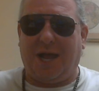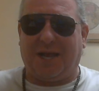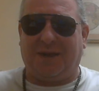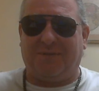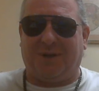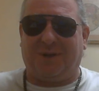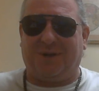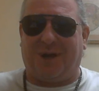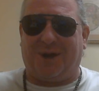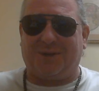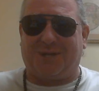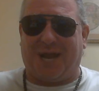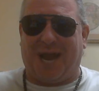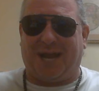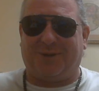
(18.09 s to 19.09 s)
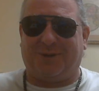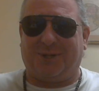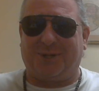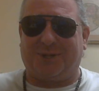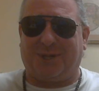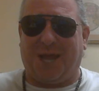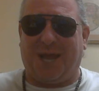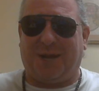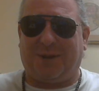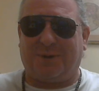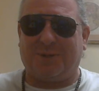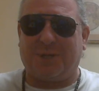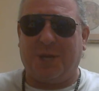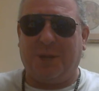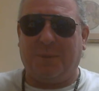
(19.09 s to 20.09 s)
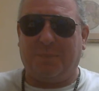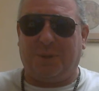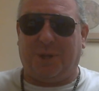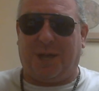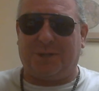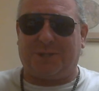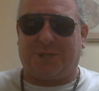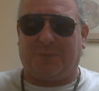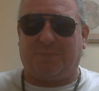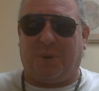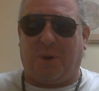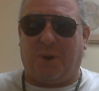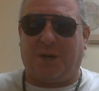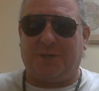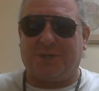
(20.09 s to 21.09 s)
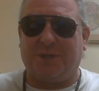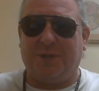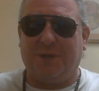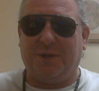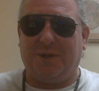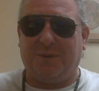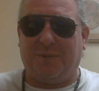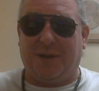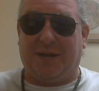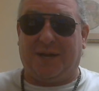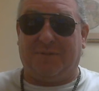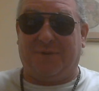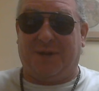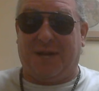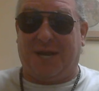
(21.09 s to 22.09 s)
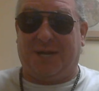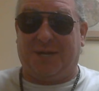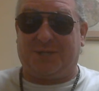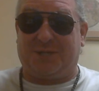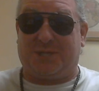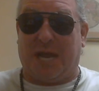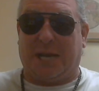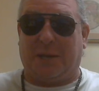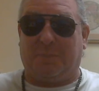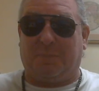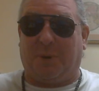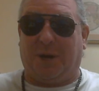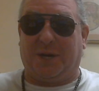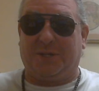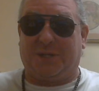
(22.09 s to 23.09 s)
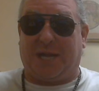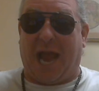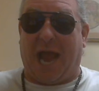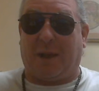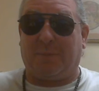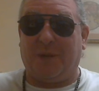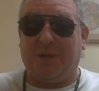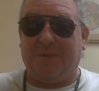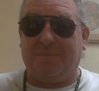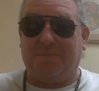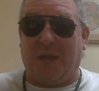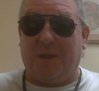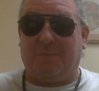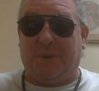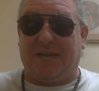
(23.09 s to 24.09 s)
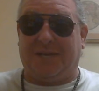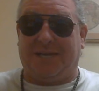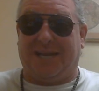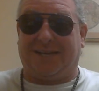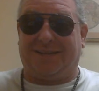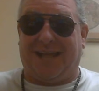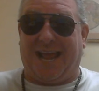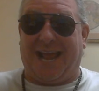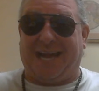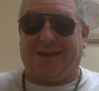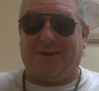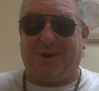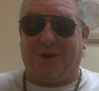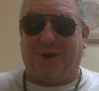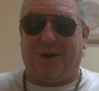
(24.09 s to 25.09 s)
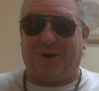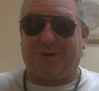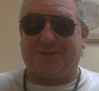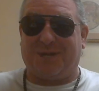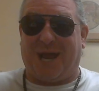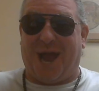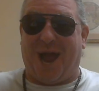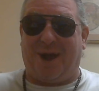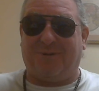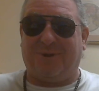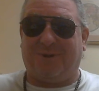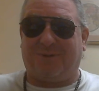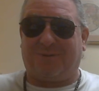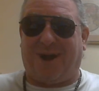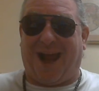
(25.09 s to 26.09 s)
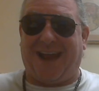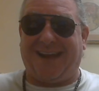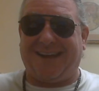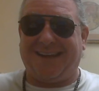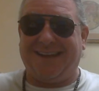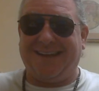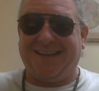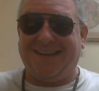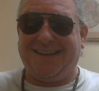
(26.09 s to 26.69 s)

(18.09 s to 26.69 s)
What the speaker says: I give you the Los Angeles Lakers plus the points. We didn't even need this stinking points cap. They beat the Atlanta Hawks outright.